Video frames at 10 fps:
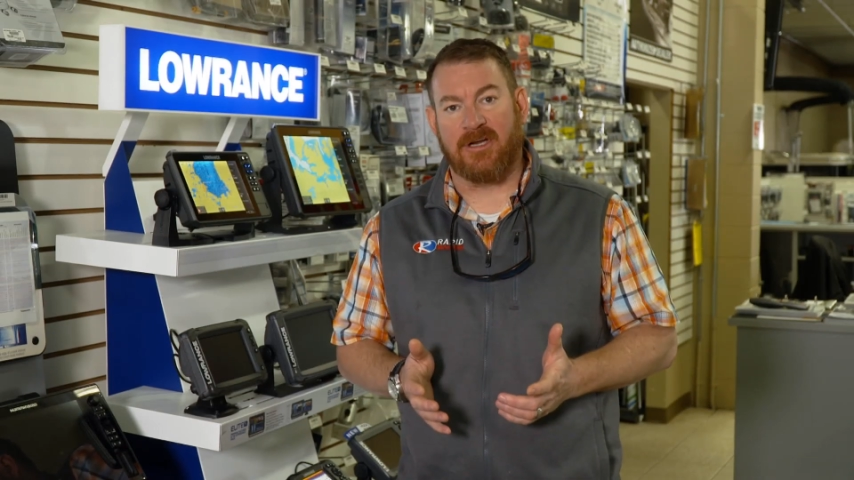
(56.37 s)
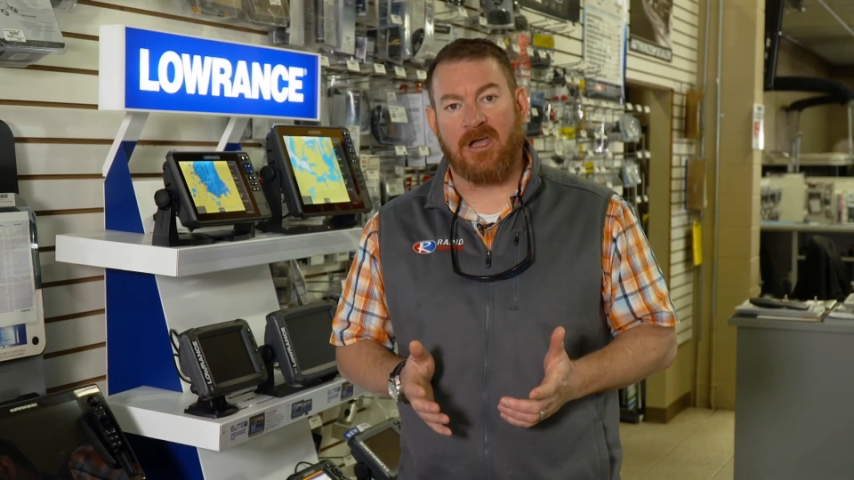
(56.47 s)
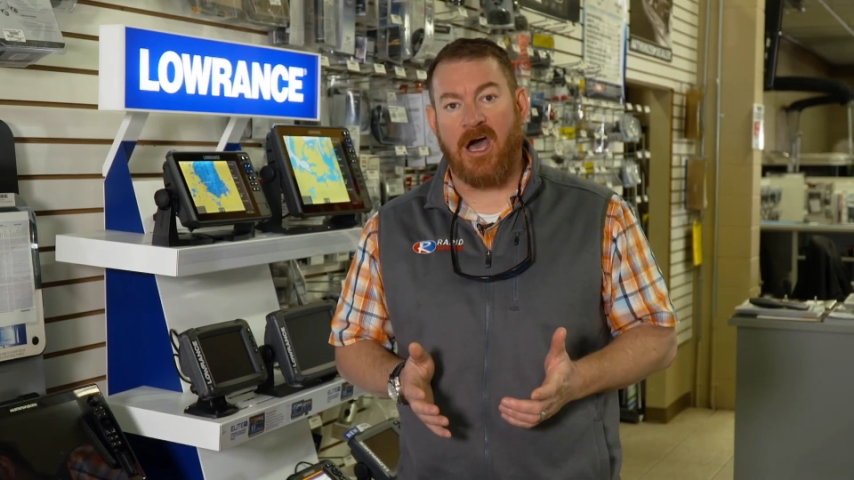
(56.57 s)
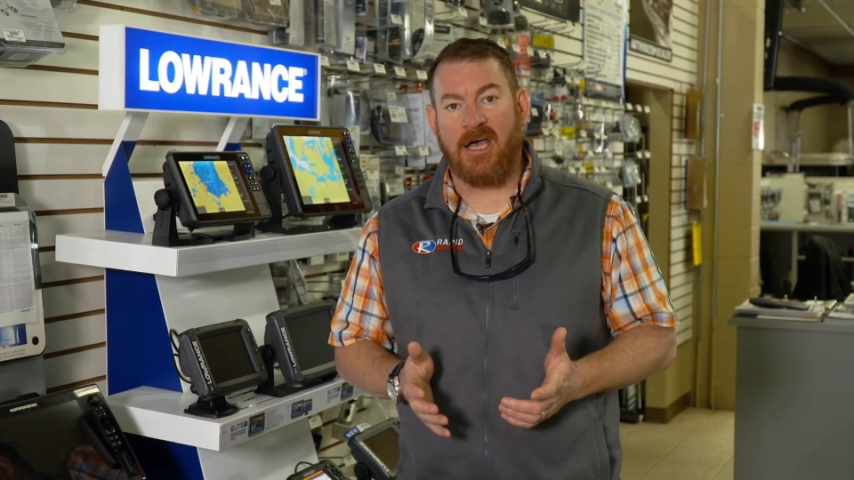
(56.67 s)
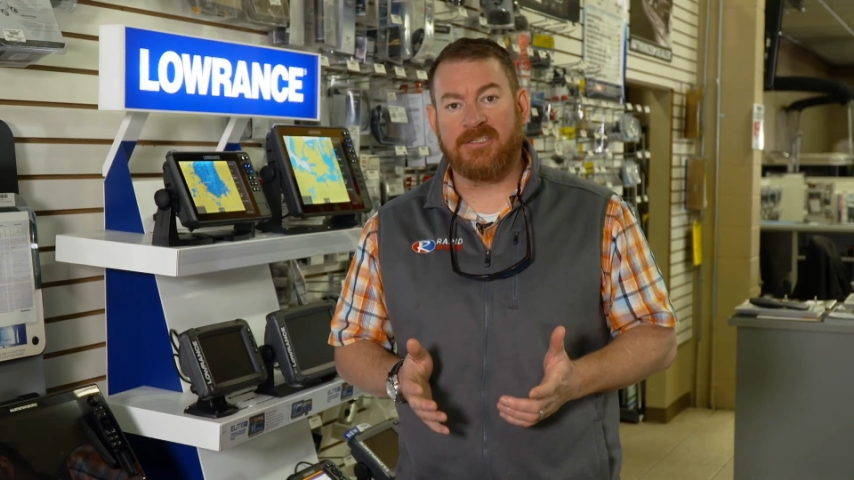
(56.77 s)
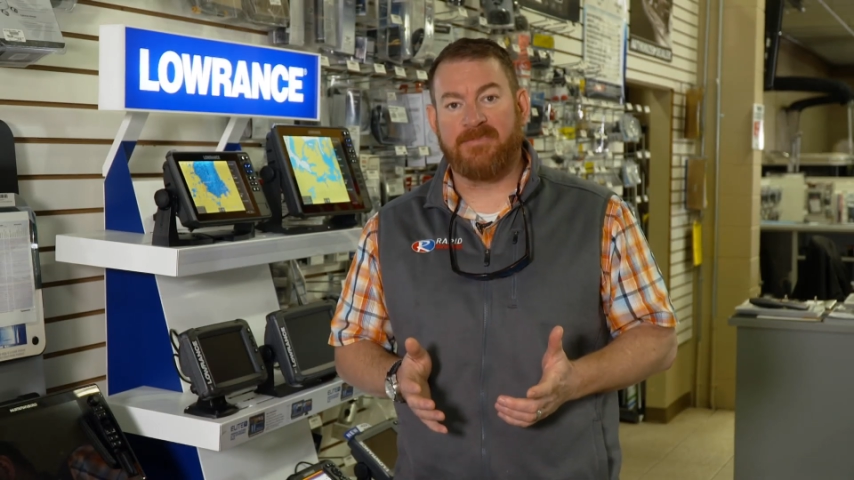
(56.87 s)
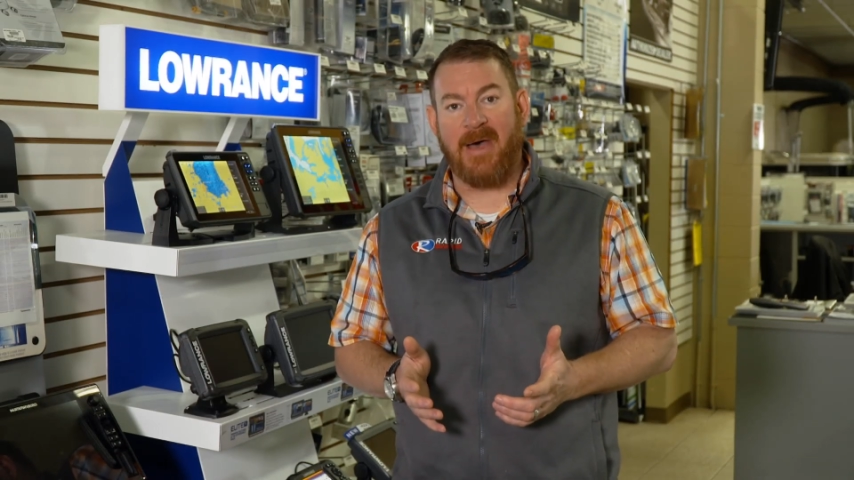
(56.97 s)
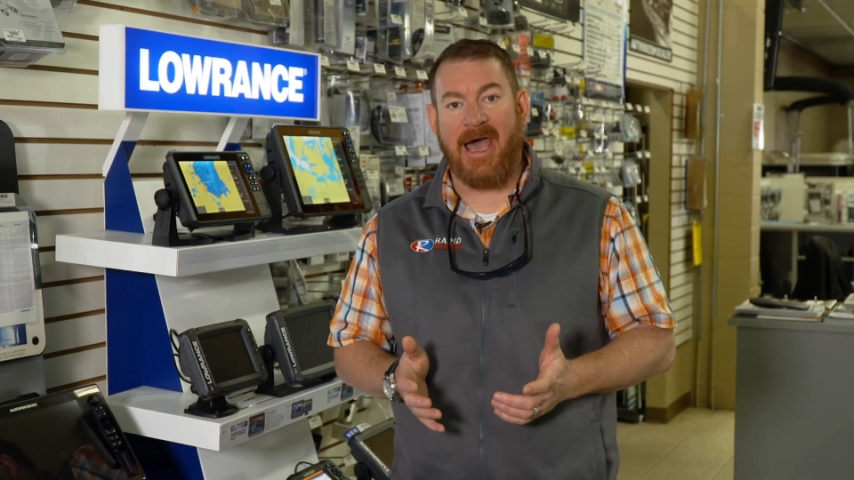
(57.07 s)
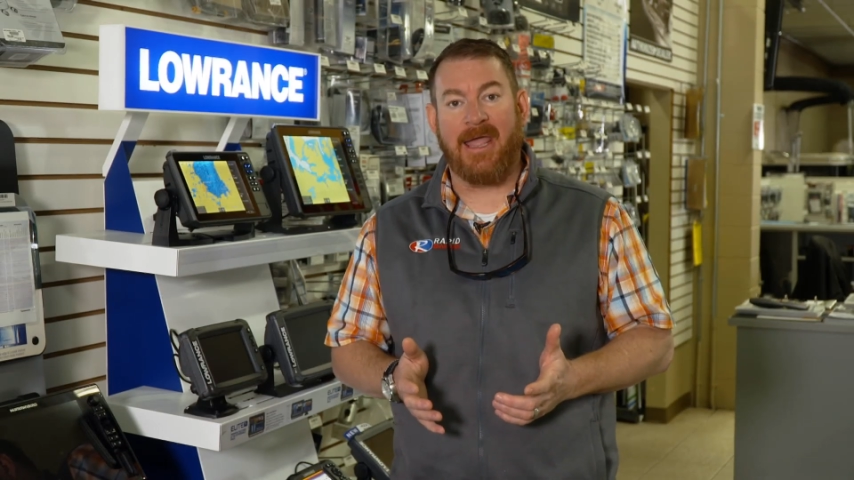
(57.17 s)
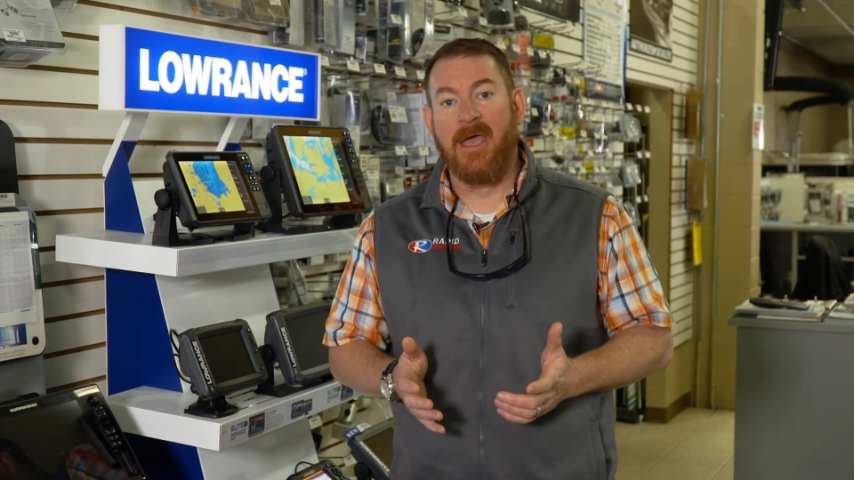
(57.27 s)
are caused
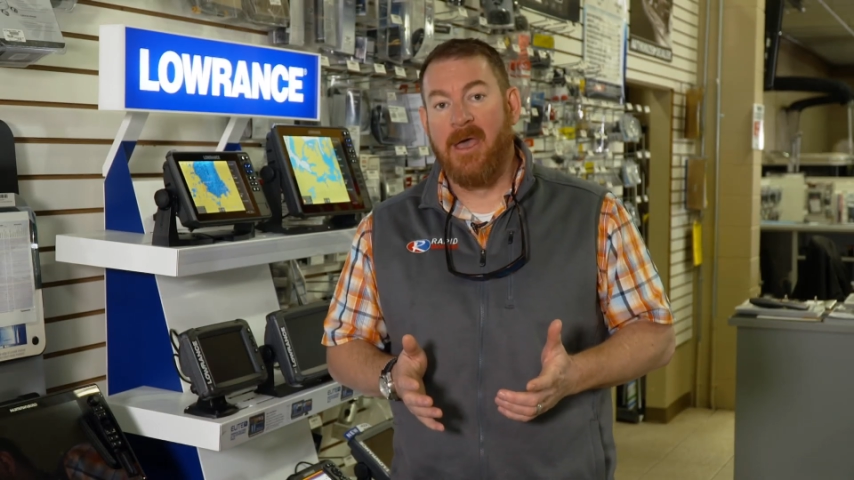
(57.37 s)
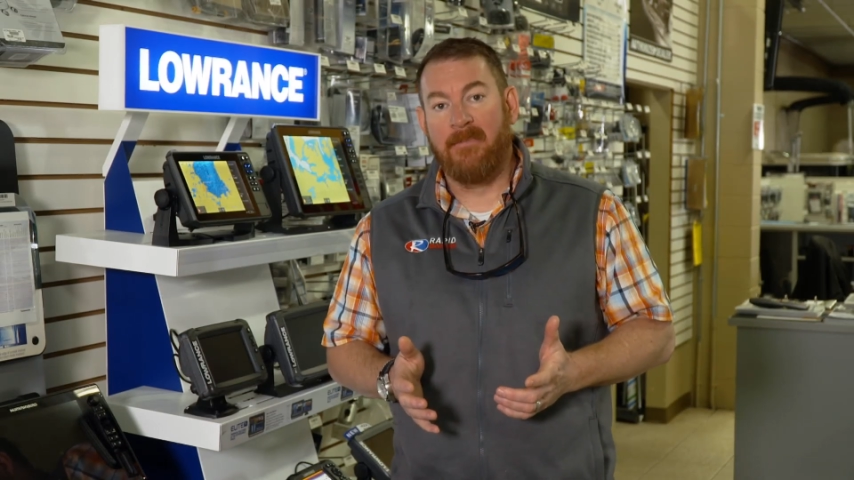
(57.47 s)
by